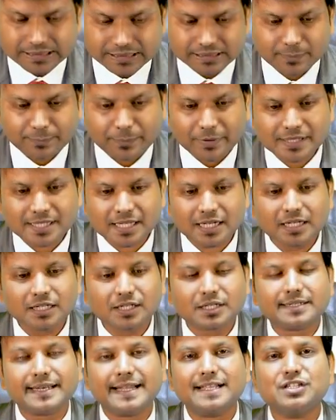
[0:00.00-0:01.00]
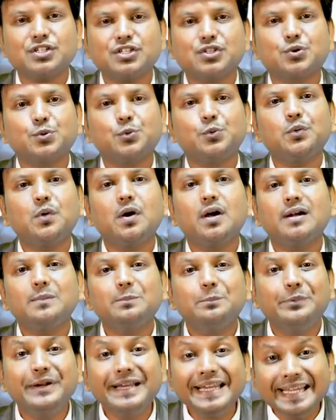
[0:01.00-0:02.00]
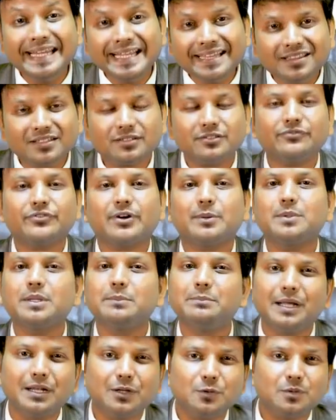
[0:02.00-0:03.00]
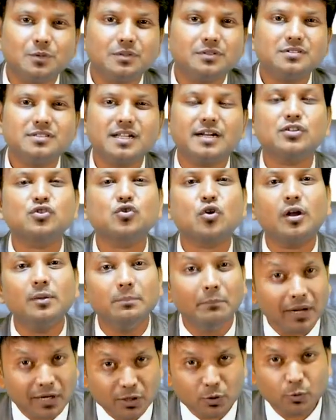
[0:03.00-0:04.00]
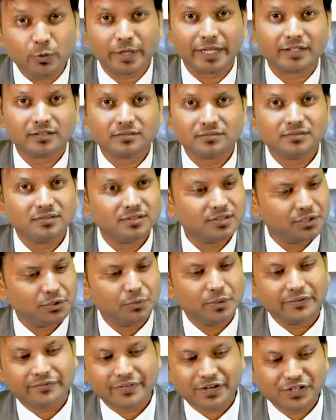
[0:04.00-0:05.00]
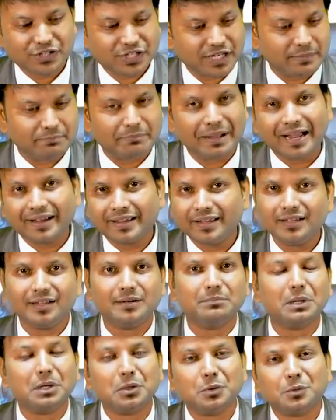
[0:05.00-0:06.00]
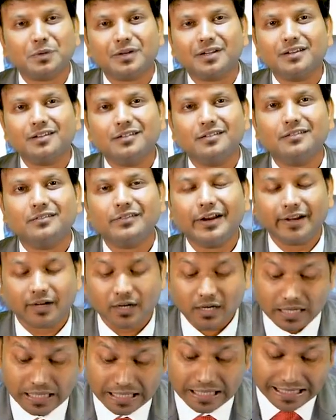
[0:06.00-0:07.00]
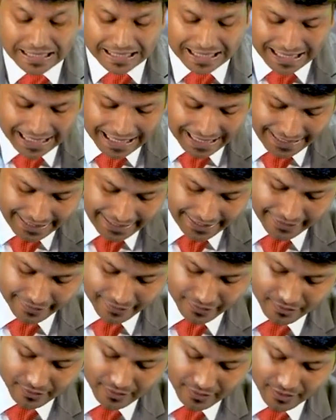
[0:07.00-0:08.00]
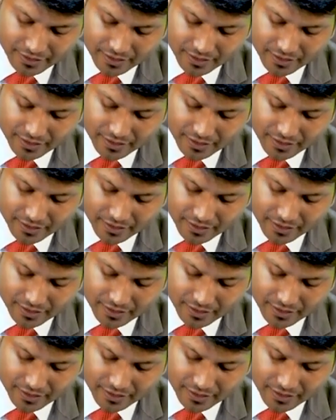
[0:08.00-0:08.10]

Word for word: The person tends to breathe from the balloon. That is called ballooning. You differentiate bagging and ballooning, right? Gliding.